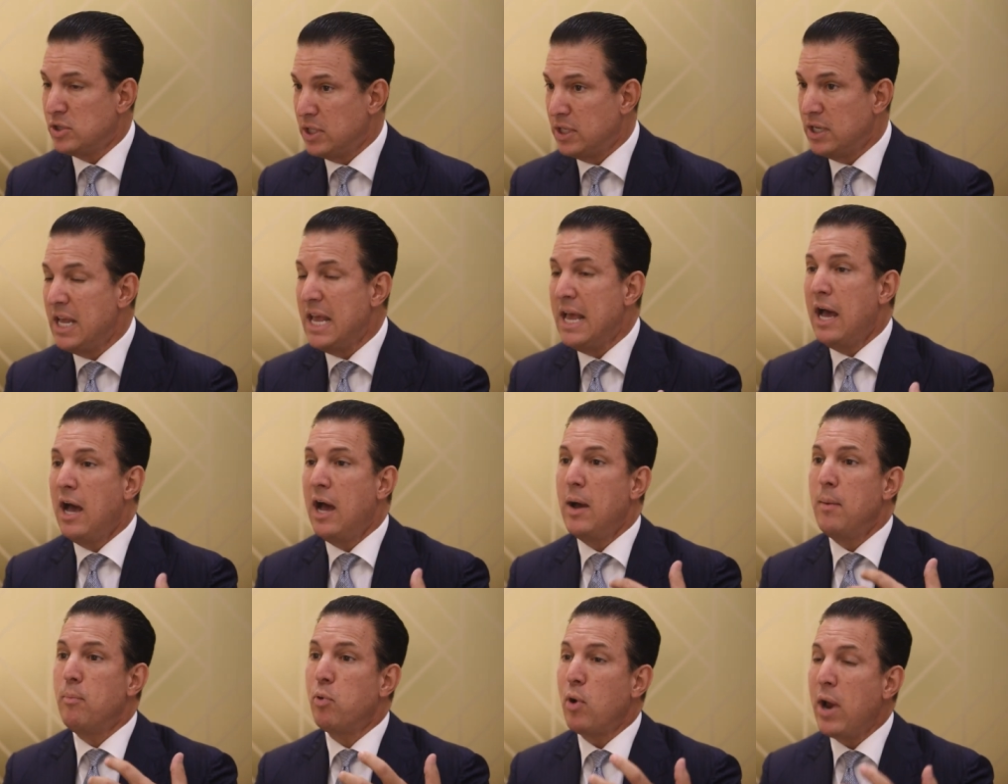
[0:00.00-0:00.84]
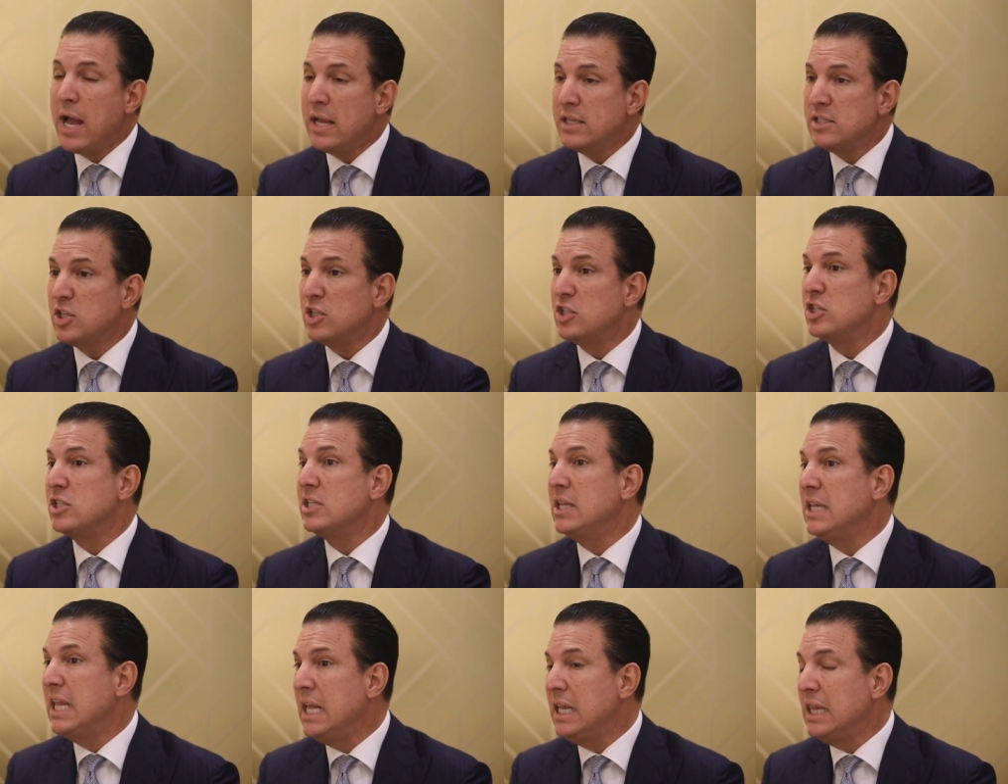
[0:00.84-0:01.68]
and brands such as
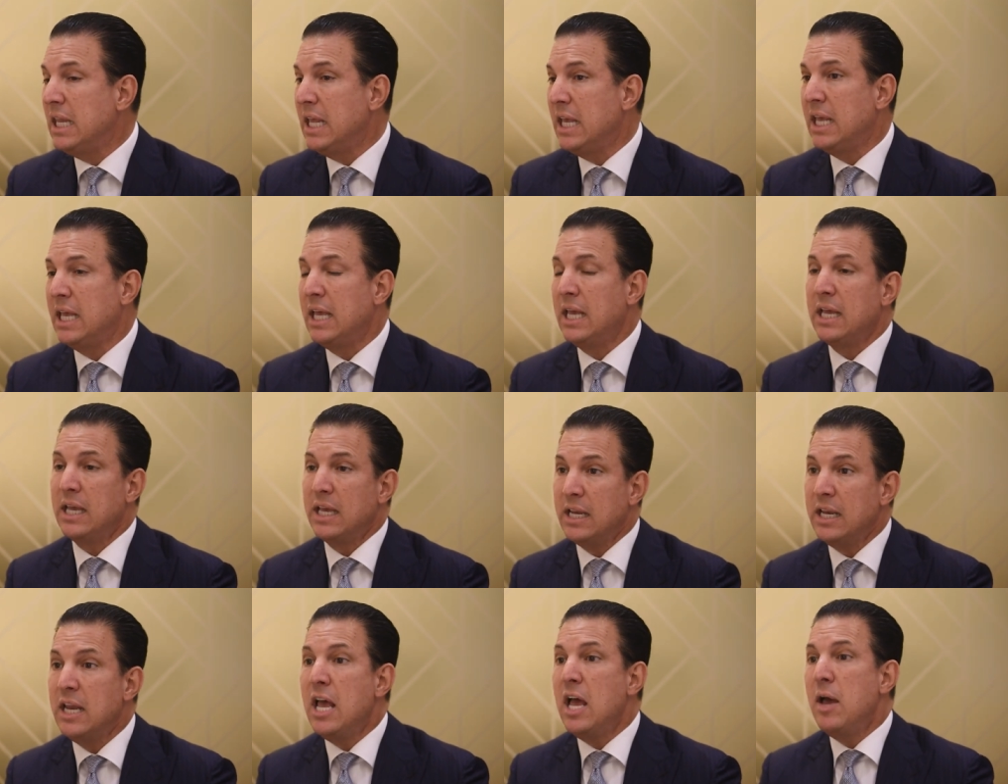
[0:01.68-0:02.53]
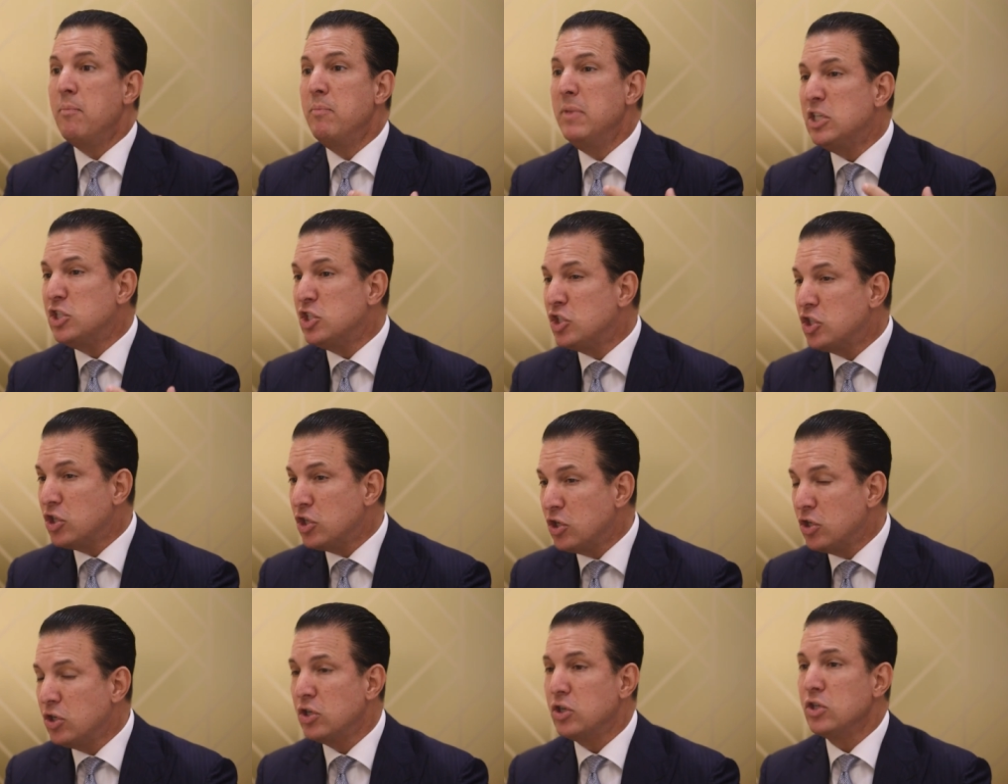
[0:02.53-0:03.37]
Ling Ling and Mitch
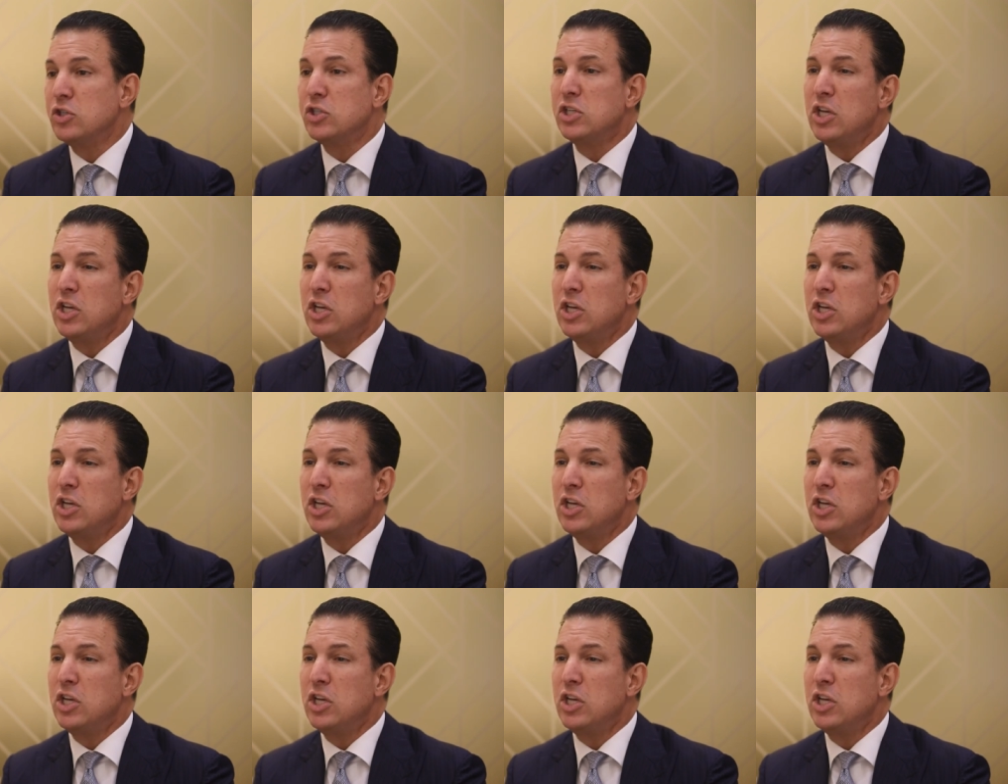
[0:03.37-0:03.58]
Turner's,